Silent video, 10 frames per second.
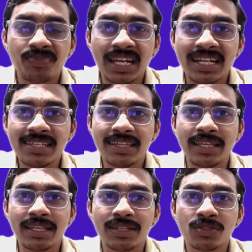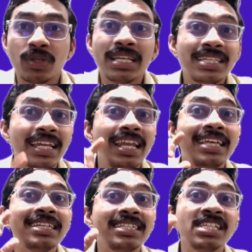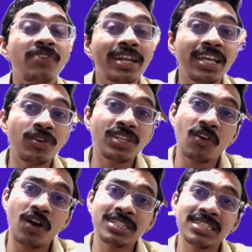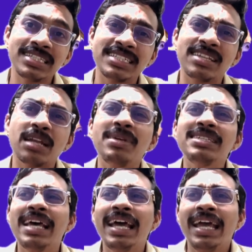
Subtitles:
That is the thing. So this realization is working on the consciousness. That means